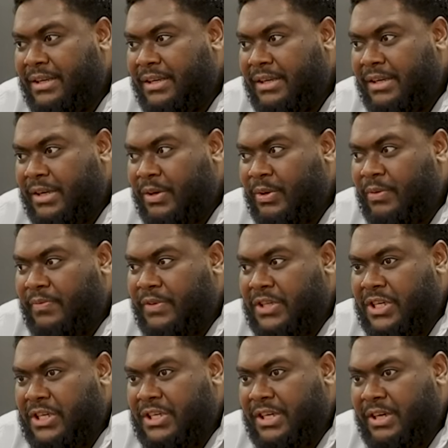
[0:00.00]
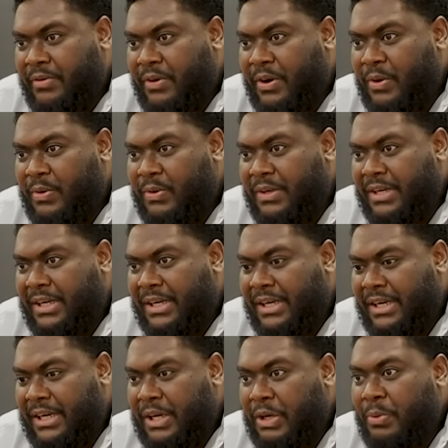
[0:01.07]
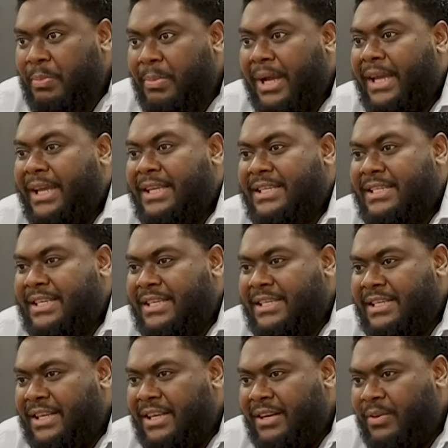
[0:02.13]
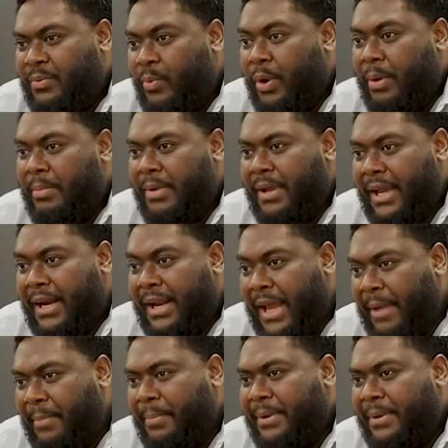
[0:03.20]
a conversation around the new My NCSL web and app.